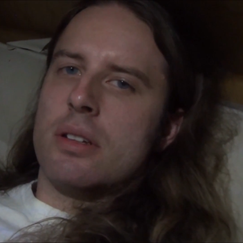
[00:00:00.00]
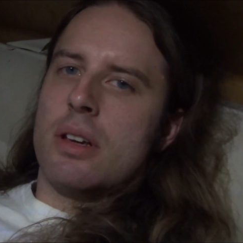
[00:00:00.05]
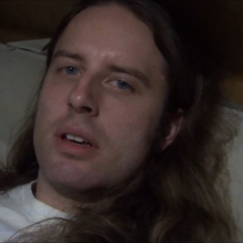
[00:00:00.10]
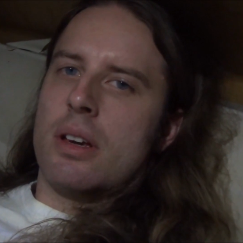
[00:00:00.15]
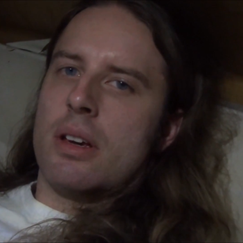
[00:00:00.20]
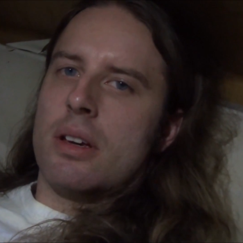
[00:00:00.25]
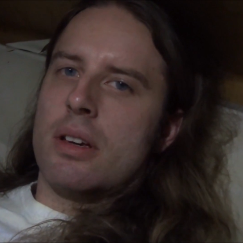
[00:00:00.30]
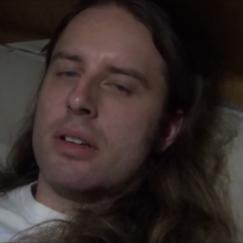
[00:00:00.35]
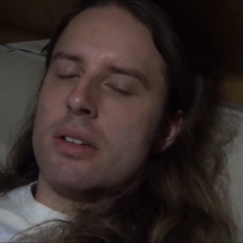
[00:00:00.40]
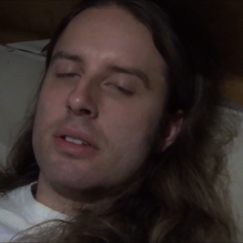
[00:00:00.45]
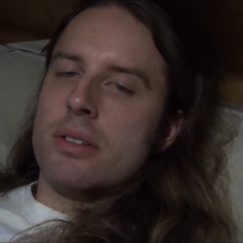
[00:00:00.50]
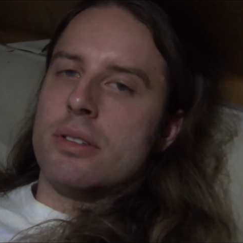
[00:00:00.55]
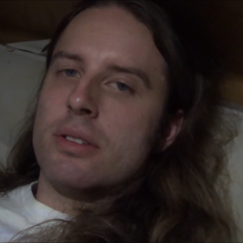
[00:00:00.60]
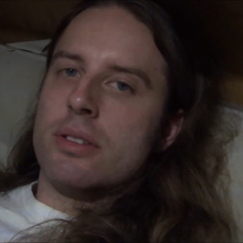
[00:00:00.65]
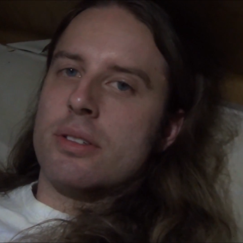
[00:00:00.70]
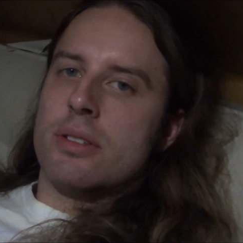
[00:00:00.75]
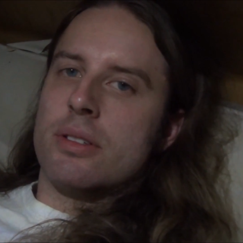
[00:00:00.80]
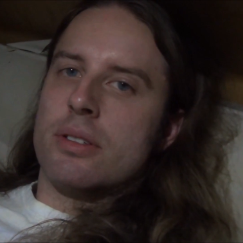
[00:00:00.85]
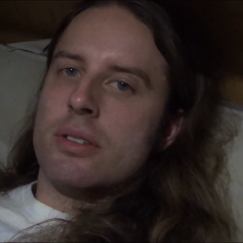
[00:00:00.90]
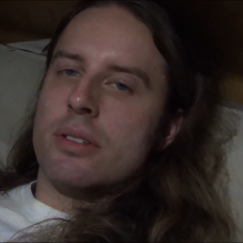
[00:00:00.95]

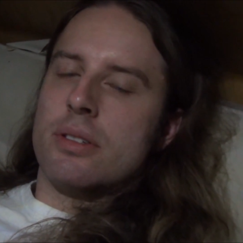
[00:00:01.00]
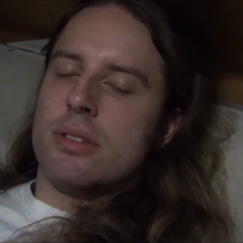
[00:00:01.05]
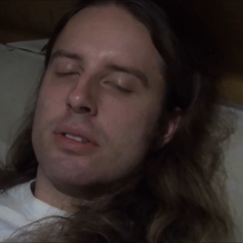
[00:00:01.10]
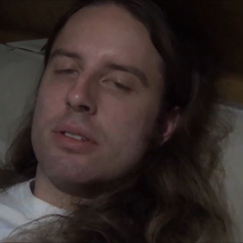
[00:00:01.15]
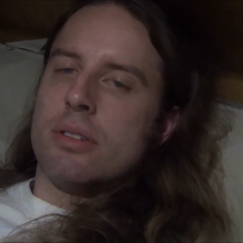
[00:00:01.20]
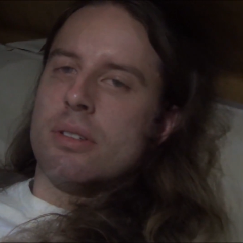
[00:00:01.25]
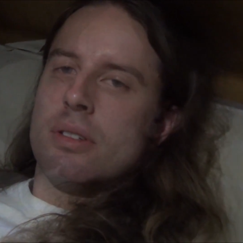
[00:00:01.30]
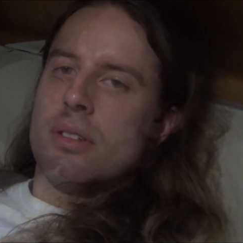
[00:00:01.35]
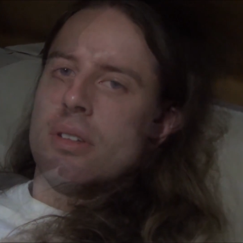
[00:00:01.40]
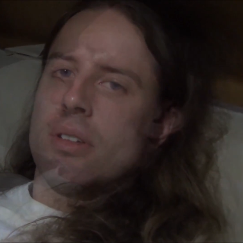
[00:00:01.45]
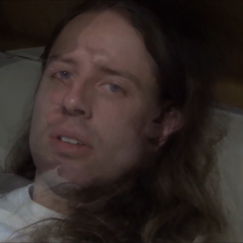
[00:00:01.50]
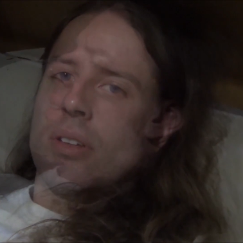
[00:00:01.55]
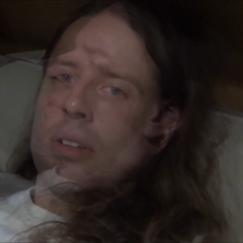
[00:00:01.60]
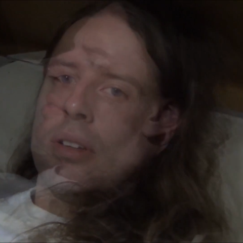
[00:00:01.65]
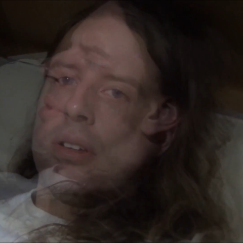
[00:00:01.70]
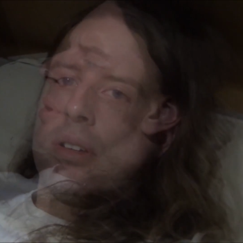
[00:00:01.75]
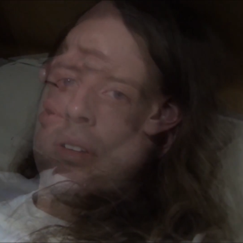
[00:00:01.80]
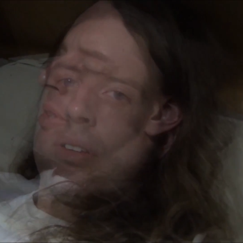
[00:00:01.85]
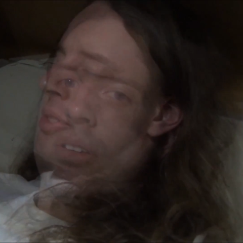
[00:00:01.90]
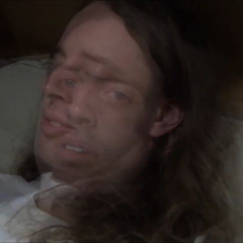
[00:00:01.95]
And I have
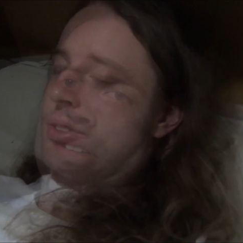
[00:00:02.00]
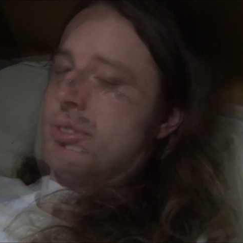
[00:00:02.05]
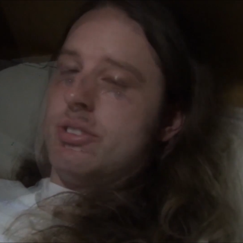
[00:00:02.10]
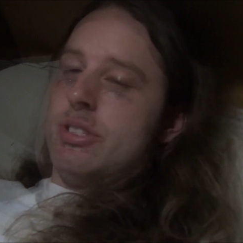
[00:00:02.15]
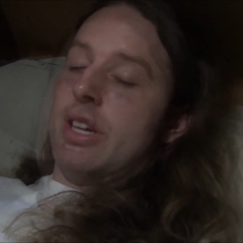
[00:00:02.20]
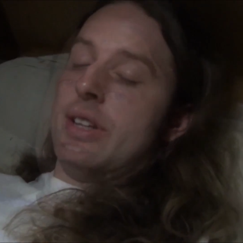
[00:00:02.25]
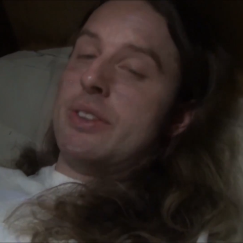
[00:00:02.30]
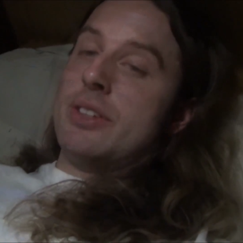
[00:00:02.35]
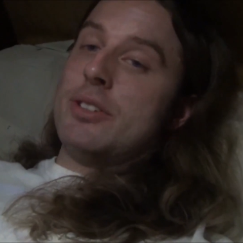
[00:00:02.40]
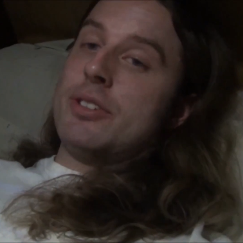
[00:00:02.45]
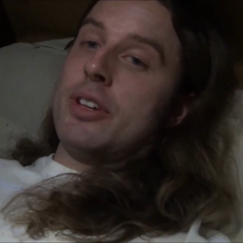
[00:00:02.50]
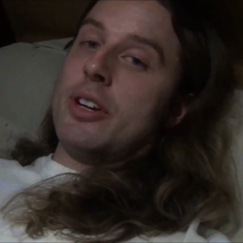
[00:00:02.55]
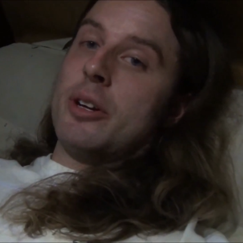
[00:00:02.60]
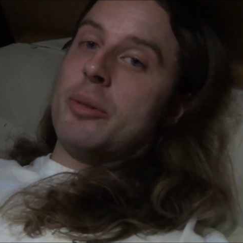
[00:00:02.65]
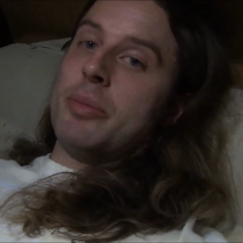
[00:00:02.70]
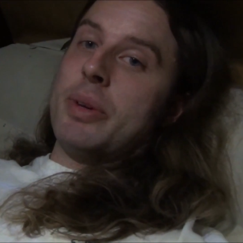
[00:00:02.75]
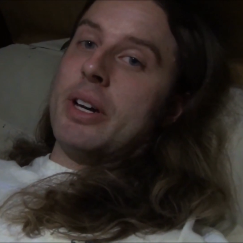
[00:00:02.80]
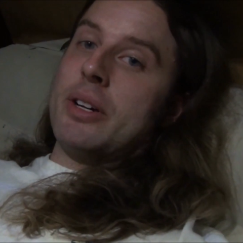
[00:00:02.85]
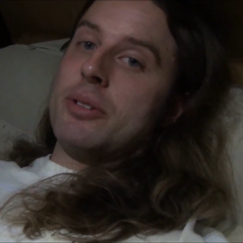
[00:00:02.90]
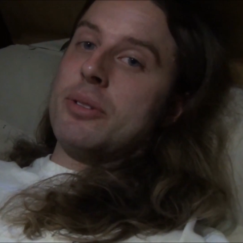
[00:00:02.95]
noticed is that this
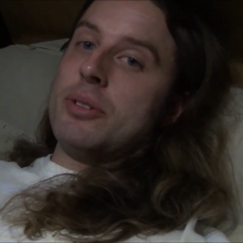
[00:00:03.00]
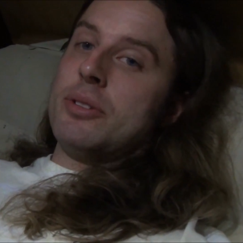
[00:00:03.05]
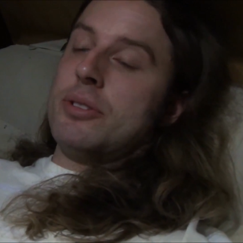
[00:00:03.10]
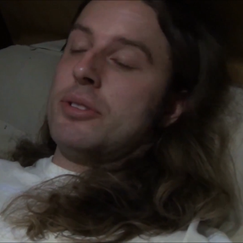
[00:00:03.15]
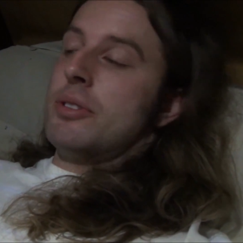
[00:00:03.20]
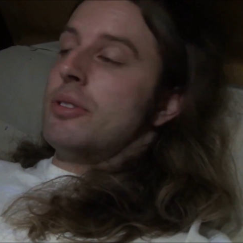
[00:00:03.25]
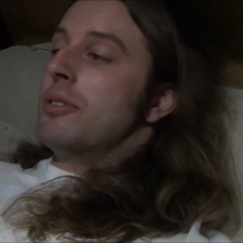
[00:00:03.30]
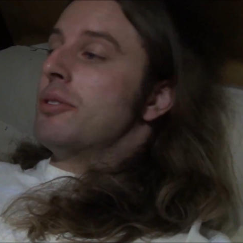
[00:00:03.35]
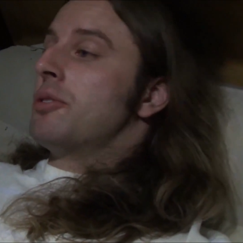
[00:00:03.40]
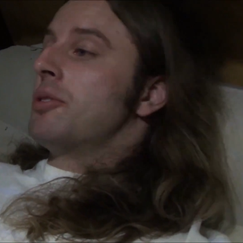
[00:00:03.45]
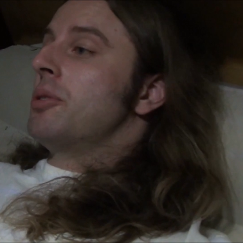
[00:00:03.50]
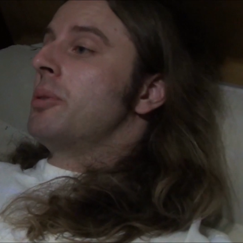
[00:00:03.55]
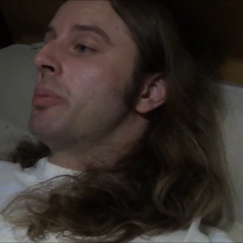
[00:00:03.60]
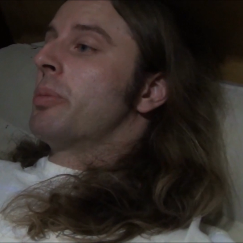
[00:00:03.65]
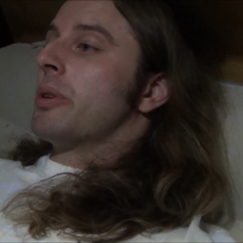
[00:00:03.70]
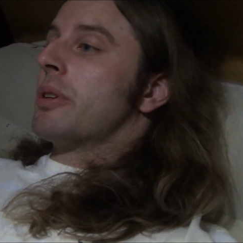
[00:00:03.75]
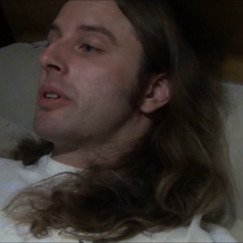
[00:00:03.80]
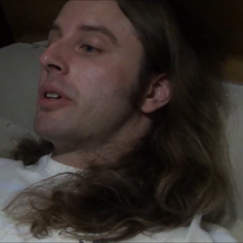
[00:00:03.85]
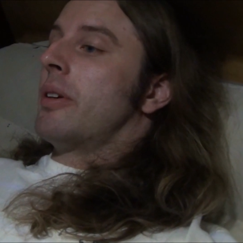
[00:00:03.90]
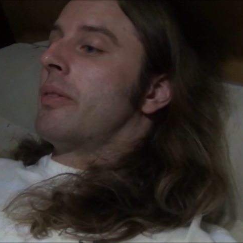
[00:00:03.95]
air mattress is
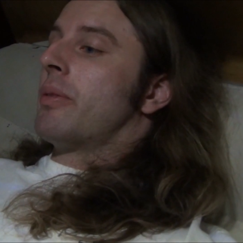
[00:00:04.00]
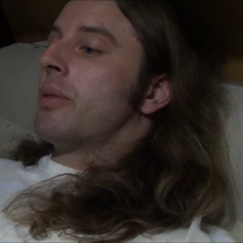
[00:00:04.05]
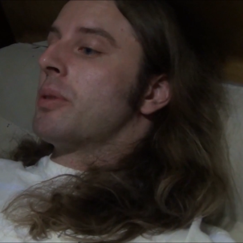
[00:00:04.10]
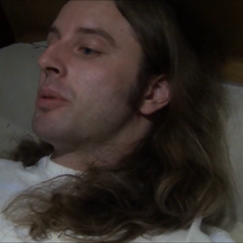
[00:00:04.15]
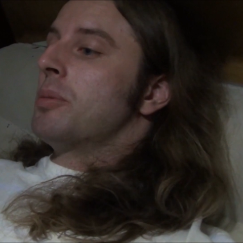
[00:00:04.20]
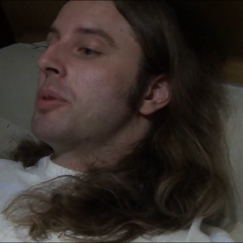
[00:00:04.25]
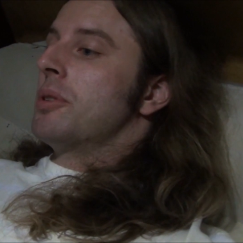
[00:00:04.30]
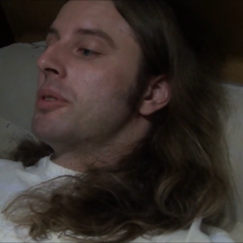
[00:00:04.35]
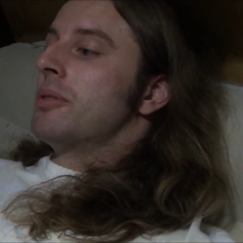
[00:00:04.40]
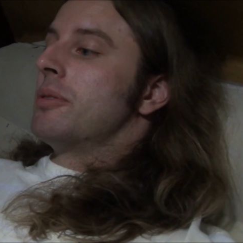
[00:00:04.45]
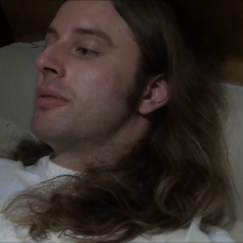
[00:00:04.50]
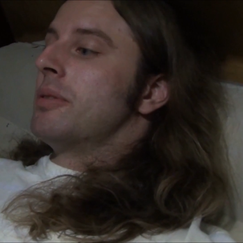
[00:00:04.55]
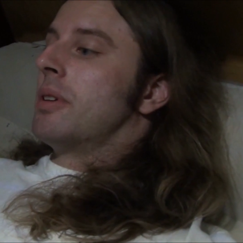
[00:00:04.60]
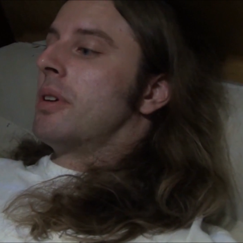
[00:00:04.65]
super comfortable.